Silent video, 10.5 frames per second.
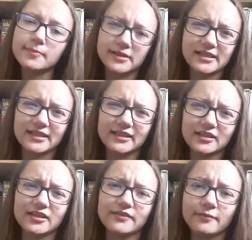
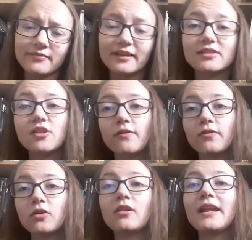particularly from
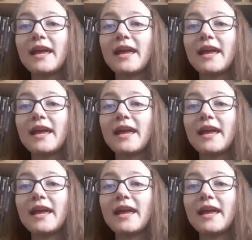philosophical and